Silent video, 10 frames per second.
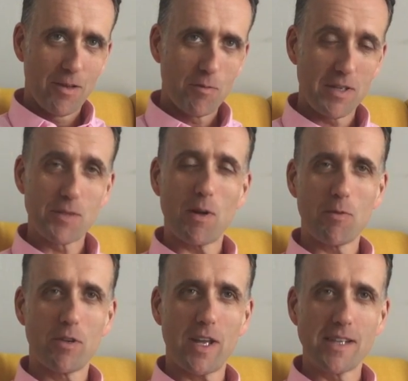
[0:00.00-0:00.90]
Is it
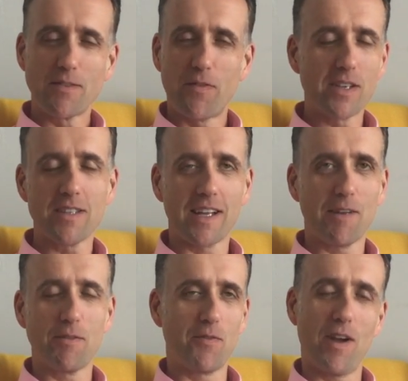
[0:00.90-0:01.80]
21 days? It feels like
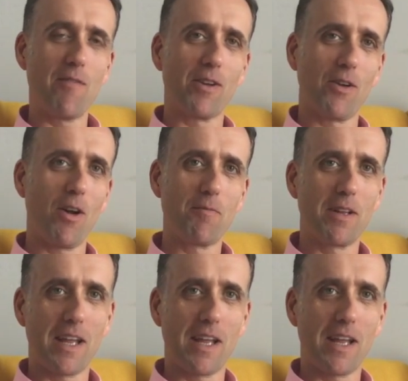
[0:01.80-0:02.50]
it was forever ago. I've been